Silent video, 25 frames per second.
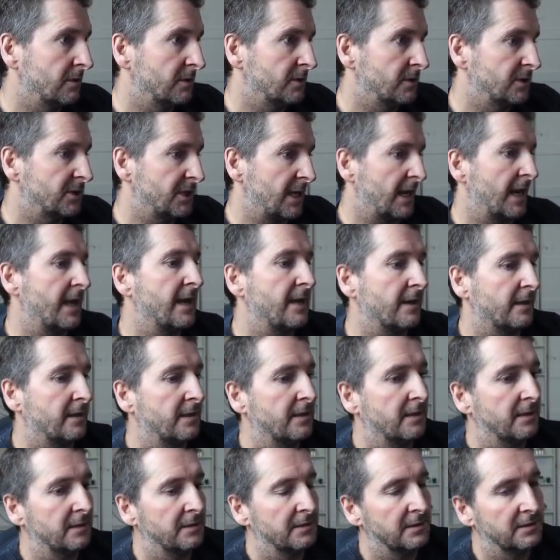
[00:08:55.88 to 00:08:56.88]

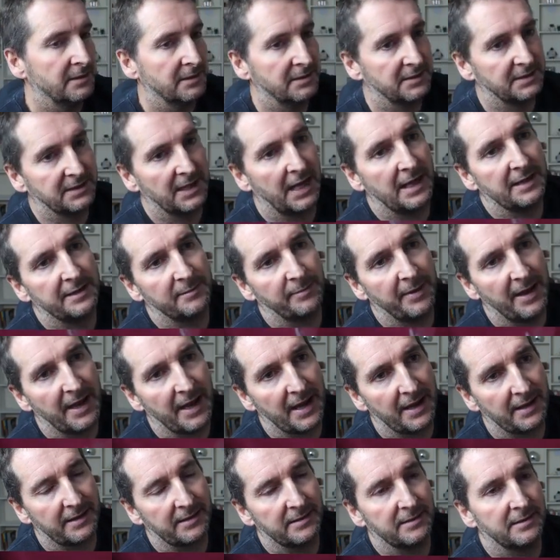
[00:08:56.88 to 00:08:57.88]
shellac, sand
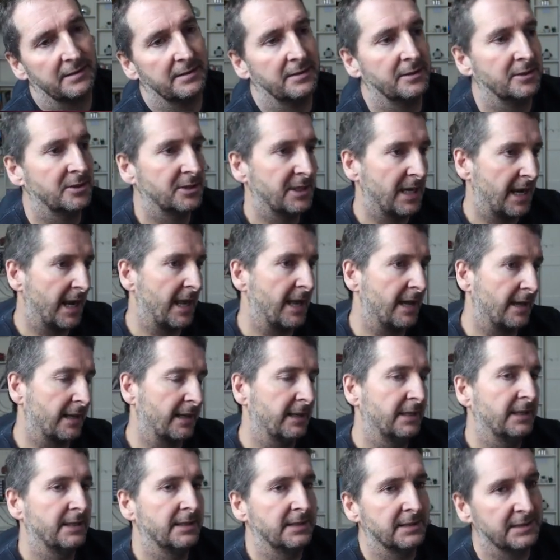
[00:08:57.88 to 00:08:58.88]
back, shellac,
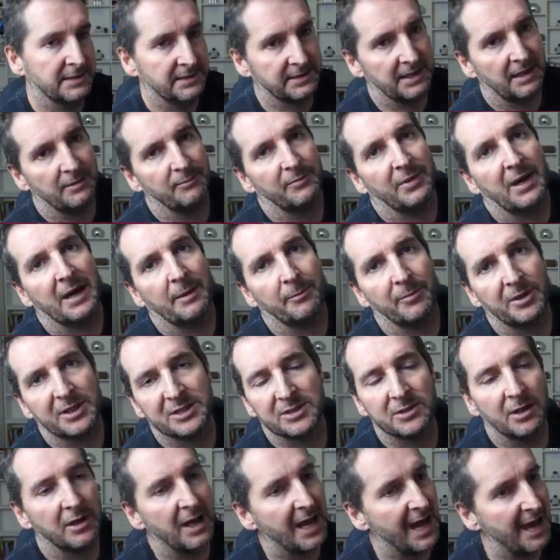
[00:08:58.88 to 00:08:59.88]
sand back. But
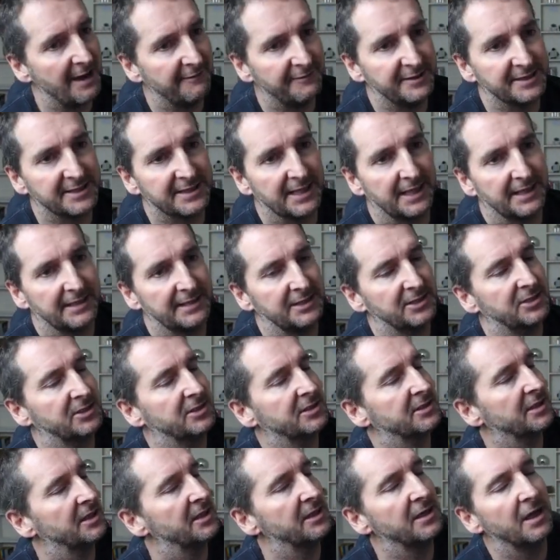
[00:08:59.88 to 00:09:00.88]
it's not a heavy sand, it's
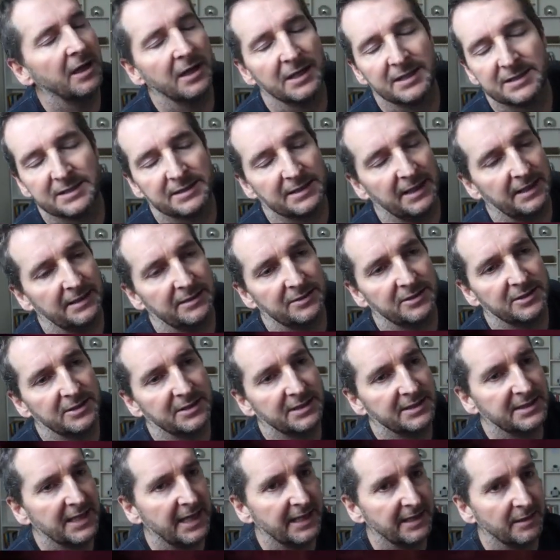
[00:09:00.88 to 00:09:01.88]
just a light sand,
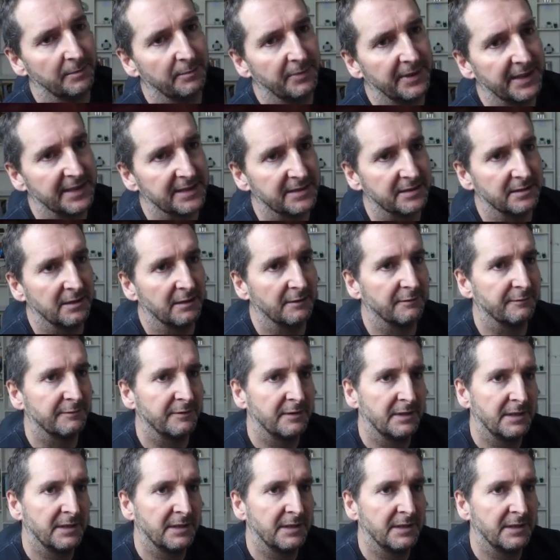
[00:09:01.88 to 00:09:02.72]
just to take the bits off.